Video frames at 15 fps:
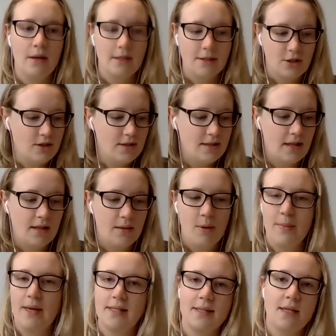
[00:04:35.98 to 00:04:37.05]
just send them a
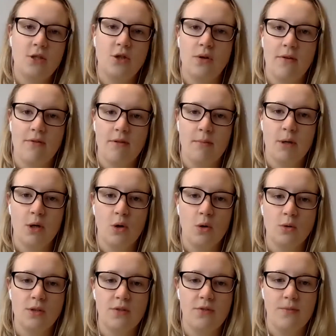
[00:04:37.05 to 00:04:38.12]
message or give them a
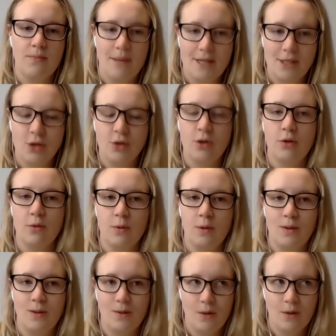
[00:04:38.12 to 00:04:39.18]
call to make sure
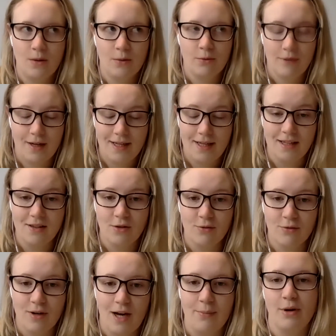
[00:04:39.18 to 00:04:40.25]
you're reading the
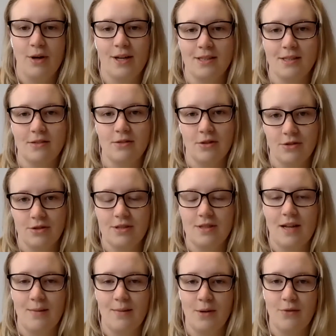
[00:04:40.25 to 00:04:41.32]
right product disclosure
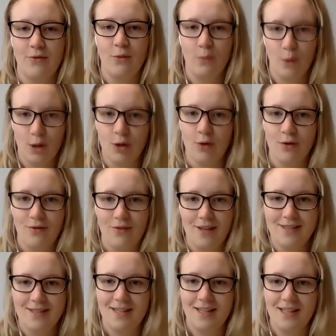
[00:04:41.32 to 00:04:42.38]
statement for what you're
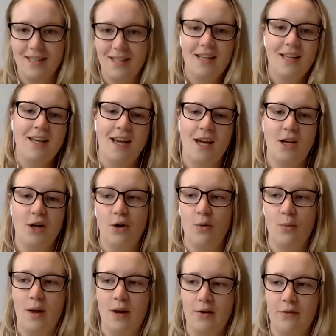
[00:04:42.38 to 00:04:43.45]
invested in and
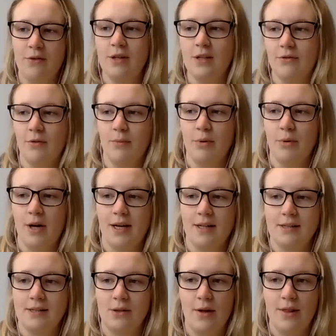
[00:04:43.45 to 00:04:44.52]
not one for a different
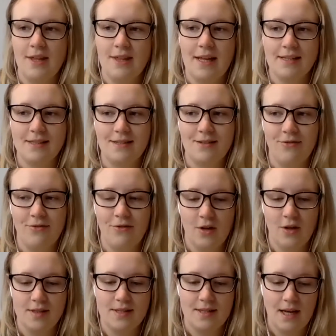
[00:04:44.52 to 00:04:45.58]
product. So I think that's the
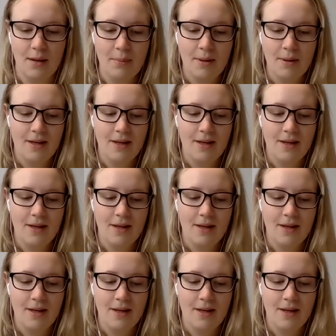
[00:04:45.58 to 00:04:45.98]
first step.